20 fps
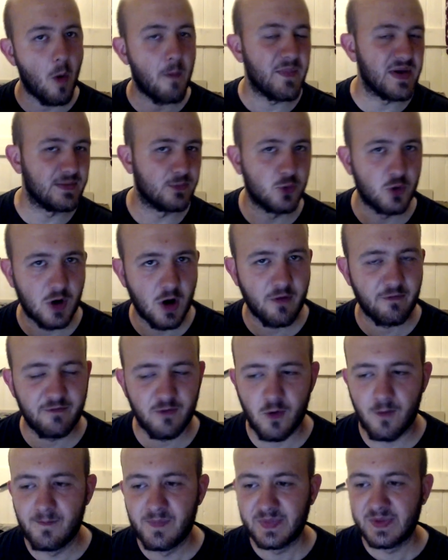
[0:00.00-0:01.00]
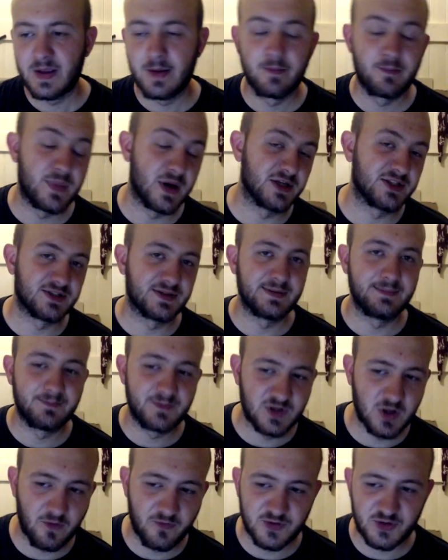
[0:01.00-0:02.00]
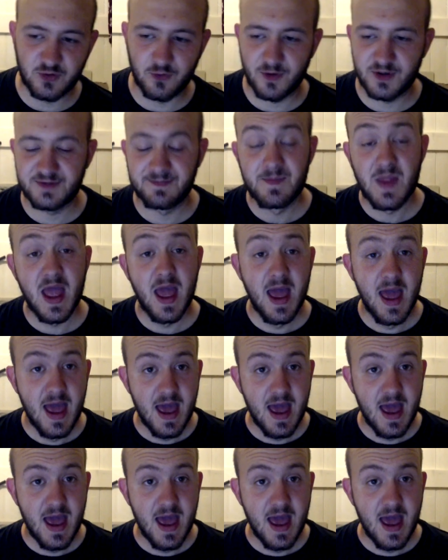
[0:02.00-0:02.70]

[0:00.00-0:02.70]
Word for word: what people will go for. Personally, Dilophosaurus.